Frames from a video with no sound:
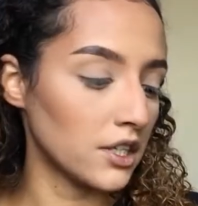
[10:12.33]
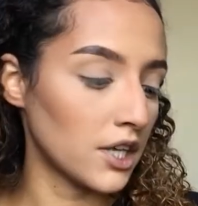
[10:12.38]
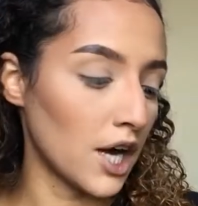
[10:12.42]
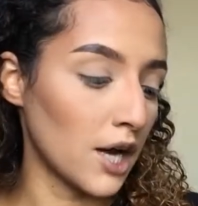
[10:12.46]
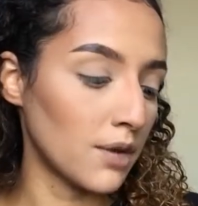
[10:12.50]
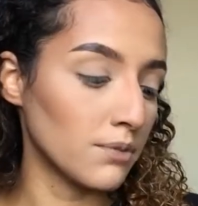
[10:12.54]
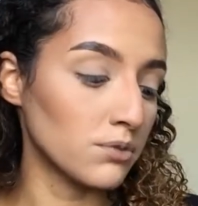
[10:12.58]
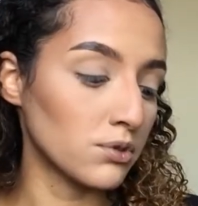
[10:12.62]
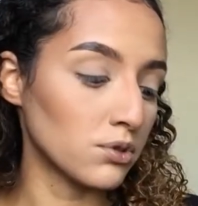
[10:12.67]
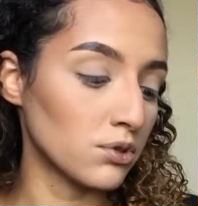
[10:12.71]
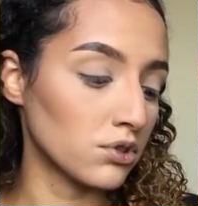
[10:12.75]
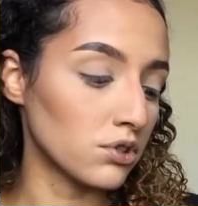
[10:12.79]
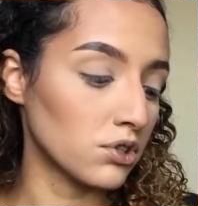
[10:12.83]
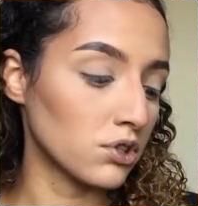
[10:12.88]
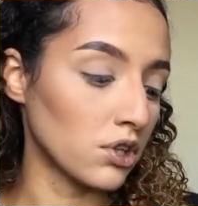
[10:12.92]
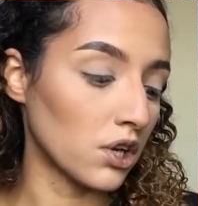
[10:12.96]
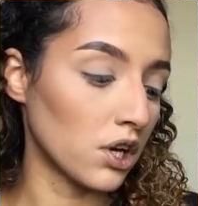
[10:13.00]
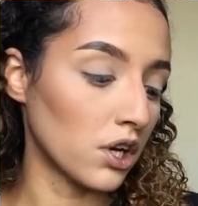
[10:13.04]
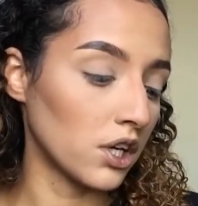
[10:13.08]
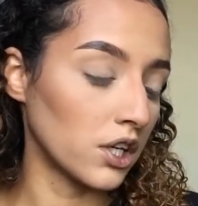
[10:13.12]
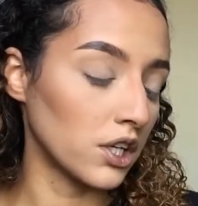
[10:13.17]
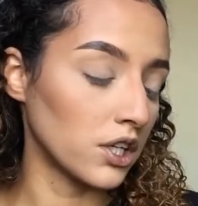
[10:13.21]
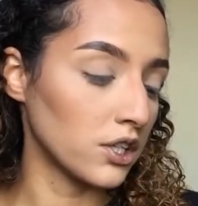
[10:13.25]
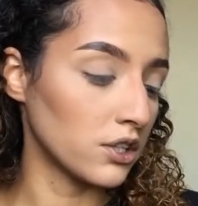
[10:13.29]
I'm so
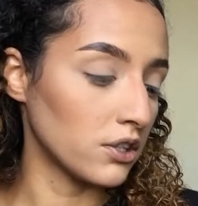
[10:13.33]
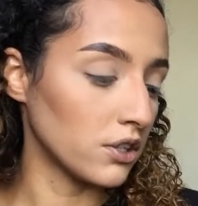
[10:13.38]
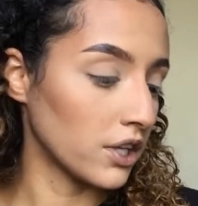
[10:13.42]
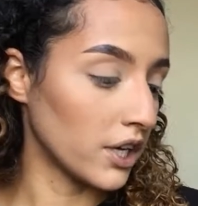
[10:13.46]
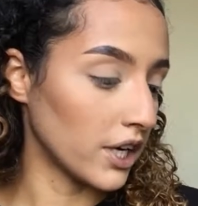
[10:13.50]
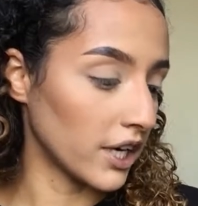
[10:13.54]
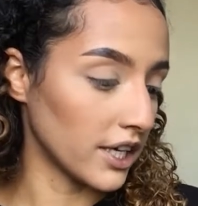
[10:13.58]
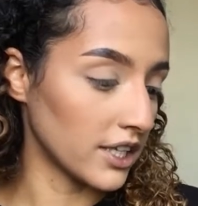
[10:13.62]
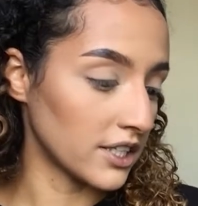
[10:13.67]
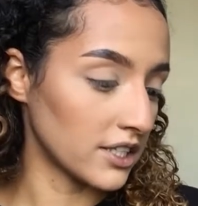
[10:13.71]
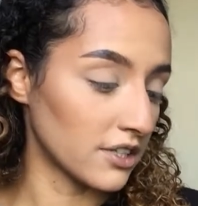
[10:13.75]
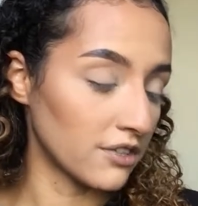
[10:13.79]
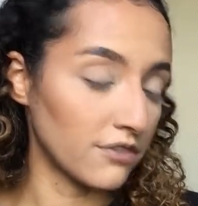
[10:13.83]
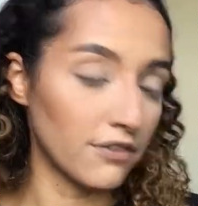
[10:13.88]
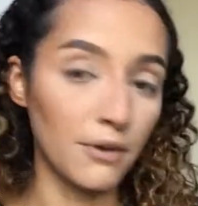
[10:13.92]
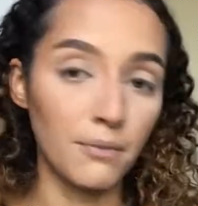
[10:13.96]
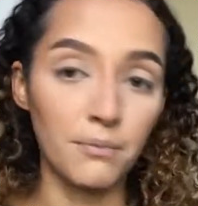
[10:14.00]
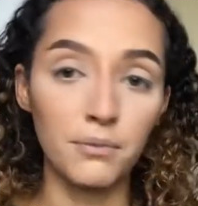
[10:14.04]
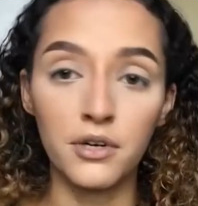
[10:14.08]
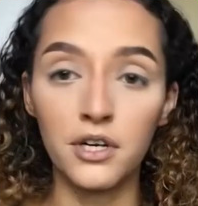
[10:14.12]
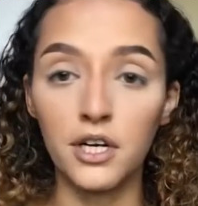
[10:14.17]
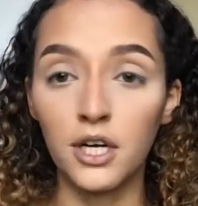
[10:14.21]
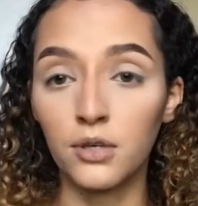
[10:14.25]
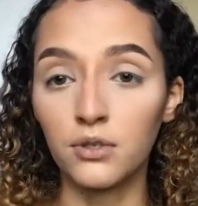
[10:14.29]
sorry you guys if I'm
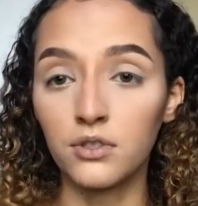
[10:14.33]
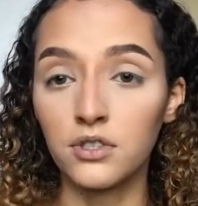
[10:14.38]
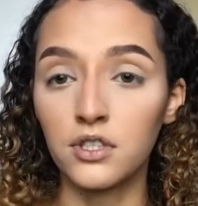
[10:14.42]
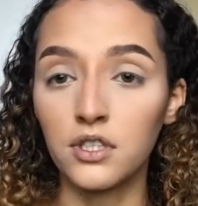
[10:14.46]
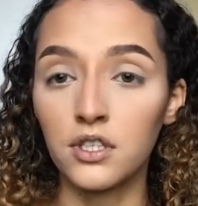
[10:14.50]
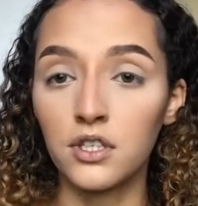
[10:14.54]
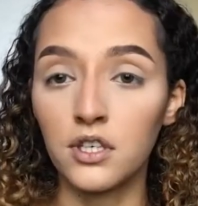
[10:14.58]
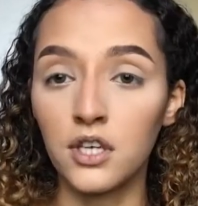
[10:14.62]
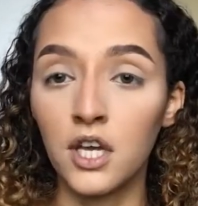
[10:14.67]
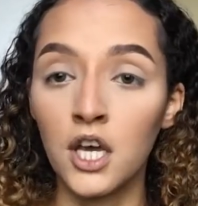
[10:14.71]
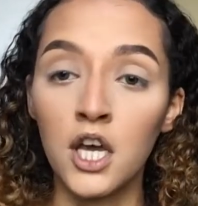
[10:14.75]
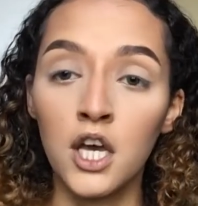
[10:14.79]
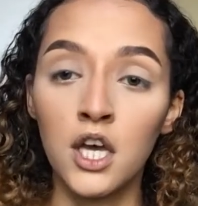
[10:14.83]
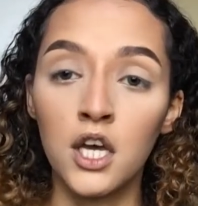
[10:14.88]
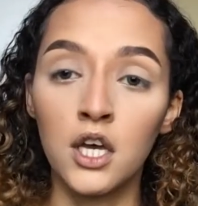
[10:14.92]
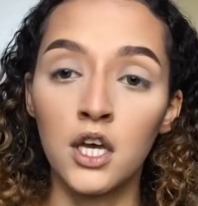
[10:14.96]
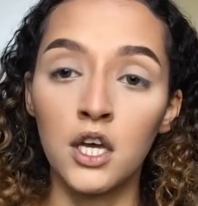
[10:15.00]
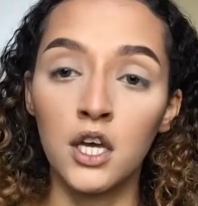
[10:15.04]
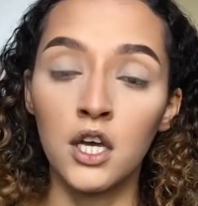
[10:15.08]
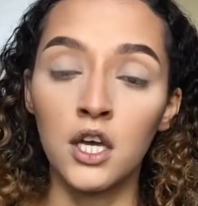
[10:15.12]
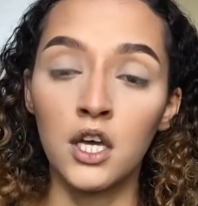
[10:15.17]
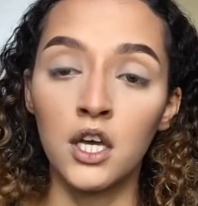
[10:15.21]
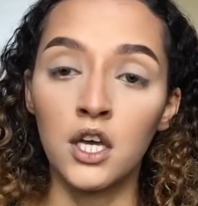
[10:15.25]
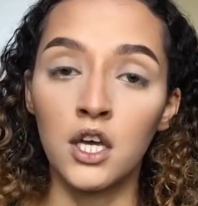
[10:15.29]
pronouncing
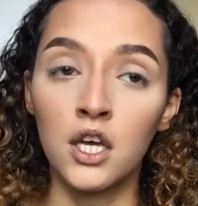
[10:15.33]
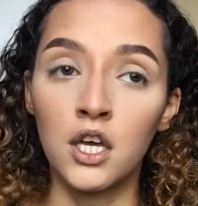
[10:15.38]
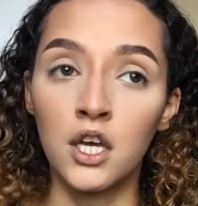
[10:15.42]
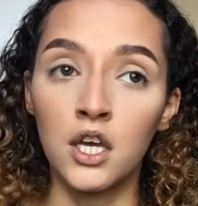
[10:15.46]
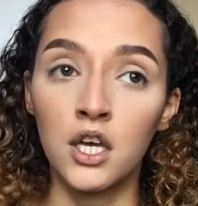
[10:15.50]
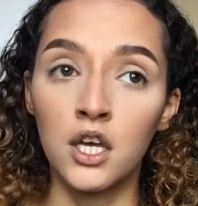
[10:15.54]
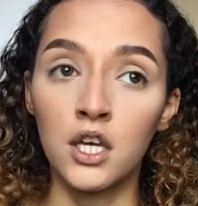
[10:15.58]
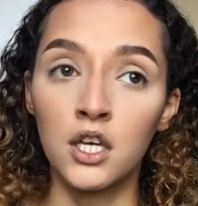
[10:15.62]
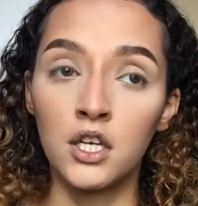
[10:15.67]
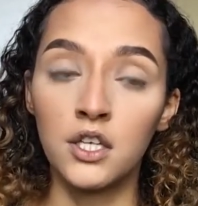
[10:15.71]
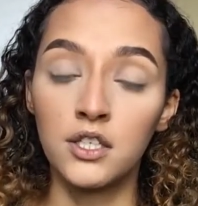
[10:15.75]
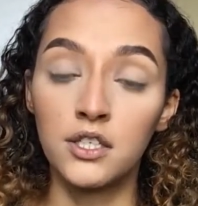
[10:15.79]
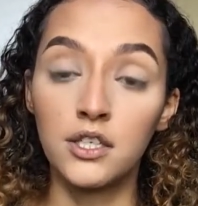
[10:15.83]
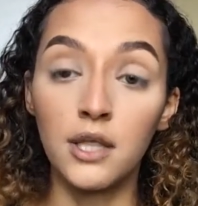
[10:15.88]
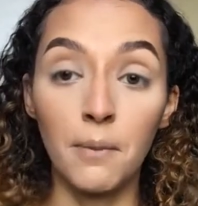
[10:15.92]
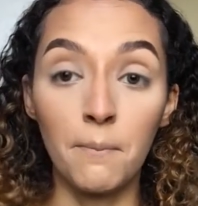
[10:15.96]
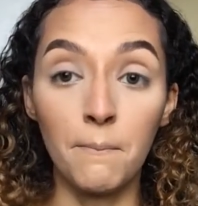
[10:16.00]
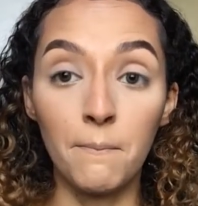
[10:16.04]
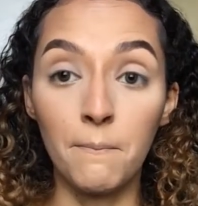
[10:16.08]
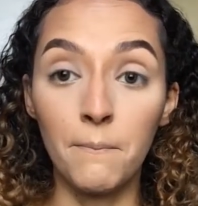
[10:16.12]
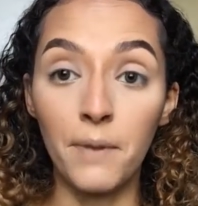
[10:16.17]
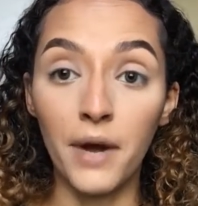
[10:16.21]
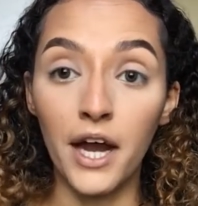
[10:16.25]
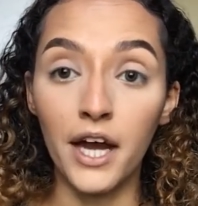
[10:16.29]
the
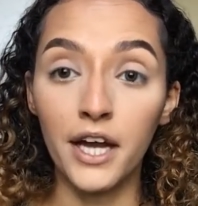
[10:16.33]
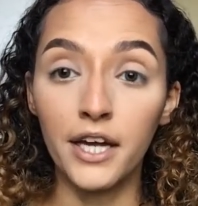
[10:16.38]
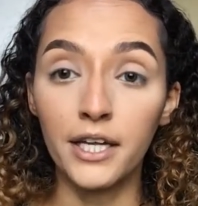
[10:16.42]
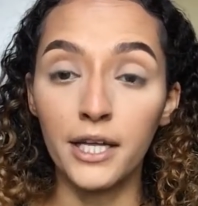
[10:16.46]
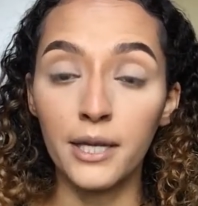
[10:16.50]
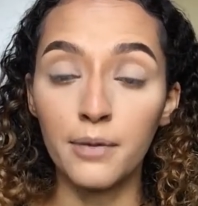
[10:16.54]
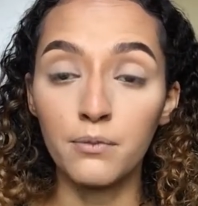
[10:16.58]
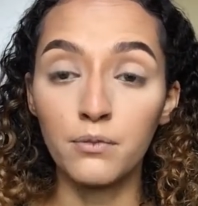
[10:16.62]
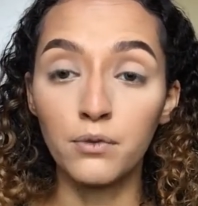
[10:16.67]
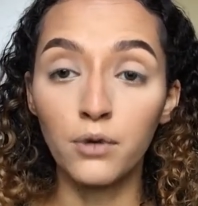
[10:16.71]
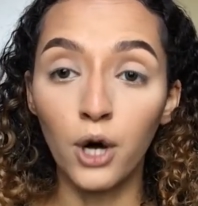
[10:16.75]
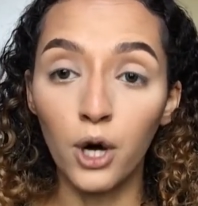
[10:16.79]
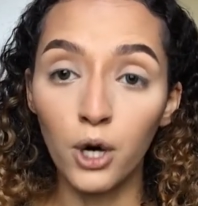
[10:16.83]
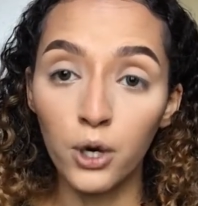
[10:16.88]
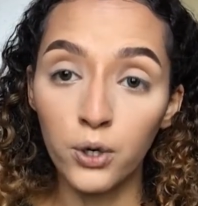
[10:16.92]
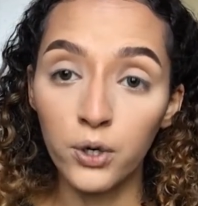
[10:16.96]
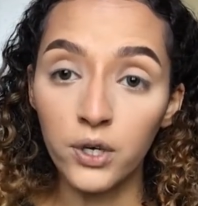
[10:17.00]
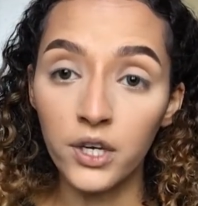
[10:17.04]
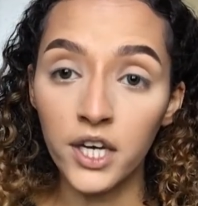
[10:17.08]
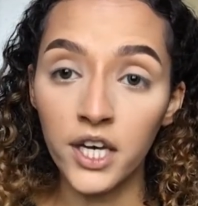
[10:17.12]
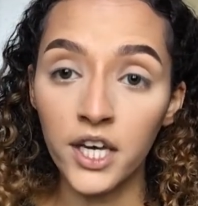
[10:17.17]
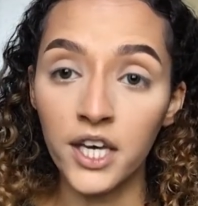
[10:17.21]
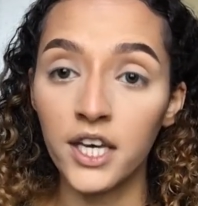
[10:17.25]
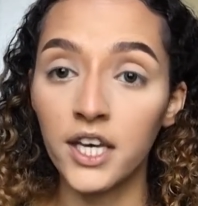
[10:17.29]
brand name
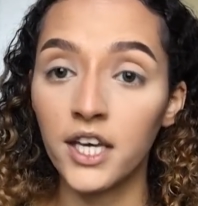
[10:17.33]
wrong.